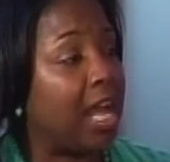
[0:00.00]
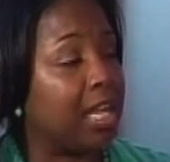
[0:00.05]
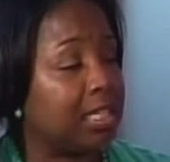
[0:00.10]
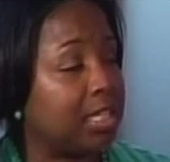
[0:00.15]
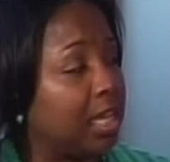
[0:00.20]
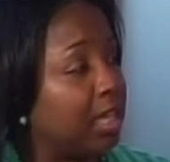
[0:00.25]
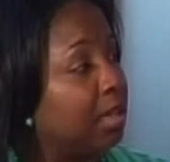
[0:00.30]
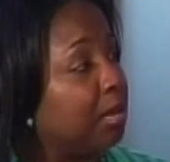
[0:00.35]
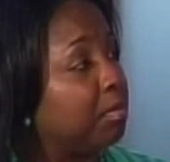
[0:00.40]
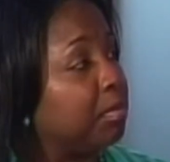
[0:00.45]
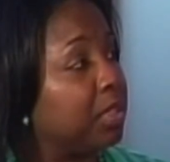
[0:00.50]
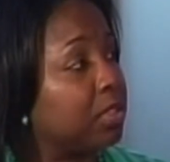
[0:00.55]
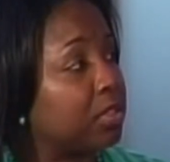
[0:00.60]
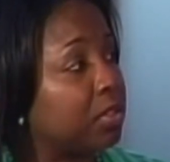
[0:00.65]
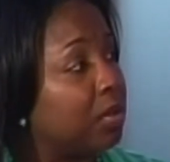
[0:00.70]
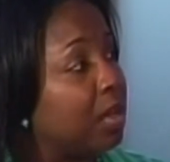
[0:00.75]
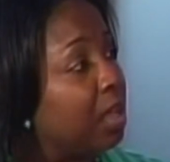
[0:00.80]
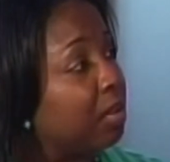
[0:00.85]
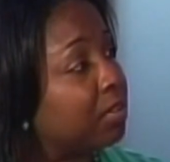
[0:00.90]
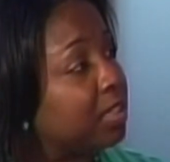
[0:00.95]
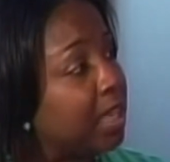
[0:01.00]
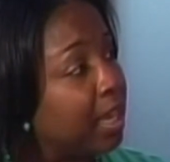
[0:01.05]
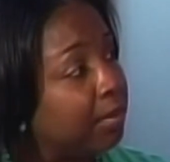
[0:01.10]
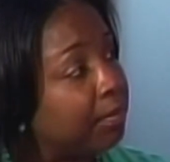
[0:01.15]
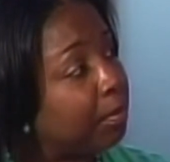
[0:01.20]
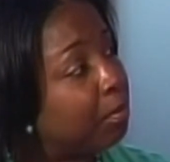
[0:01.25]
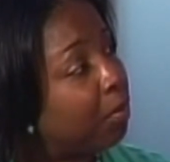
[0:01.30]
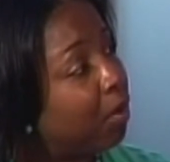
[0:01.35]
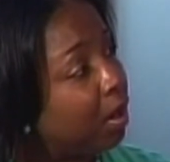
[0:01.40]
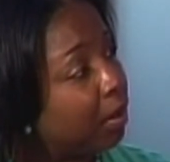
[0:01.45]
I take a mental health day
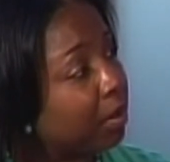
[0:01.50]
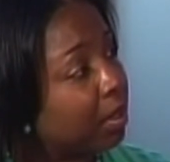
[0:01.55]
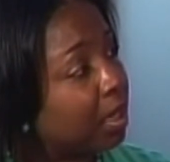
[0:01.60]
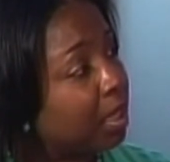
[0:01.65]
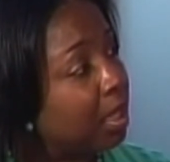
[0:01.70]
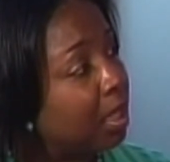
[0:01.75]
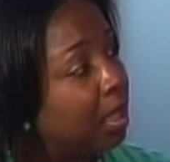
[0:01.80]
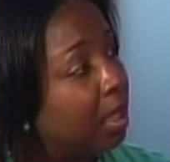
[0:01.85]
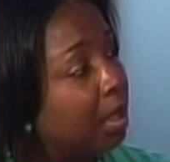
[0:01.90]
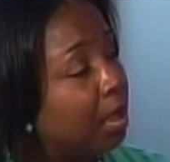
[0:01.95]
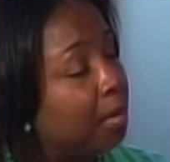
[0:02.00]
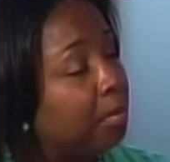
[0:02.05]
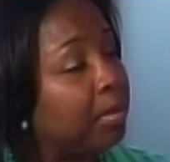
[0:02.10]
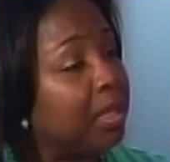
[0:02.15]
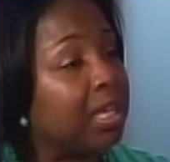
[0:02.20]
from work. Mm-hmm.